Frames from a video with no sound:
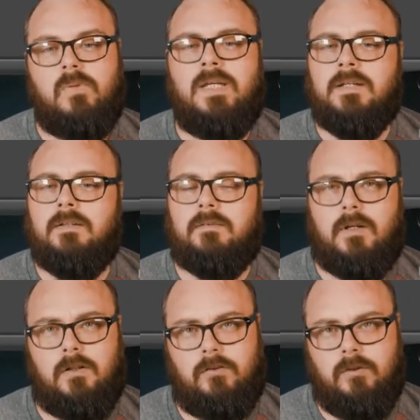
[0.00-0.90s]
doesn't
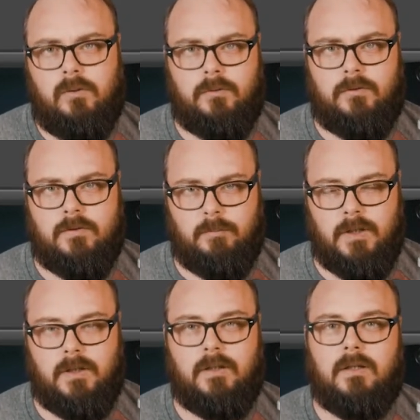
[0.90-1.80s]
cut too close to the
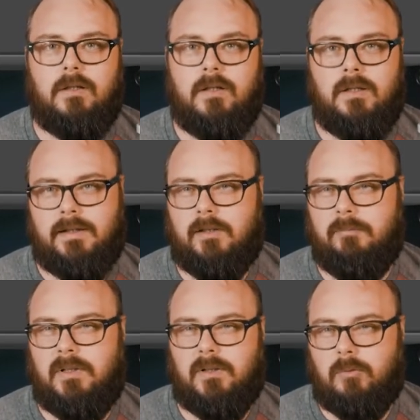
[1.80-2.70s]
speaking. And that gives
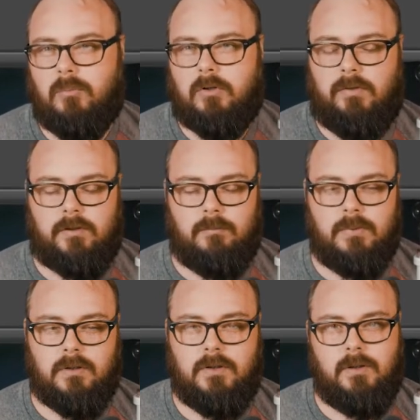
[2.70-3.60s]
me a little more
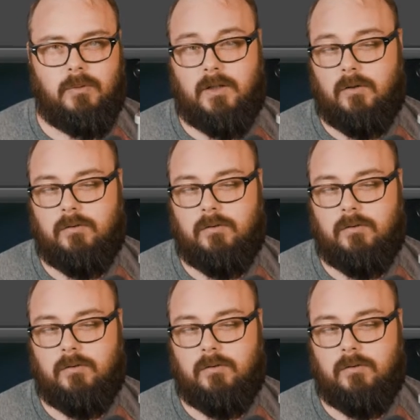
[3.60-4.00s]
flexibility when I go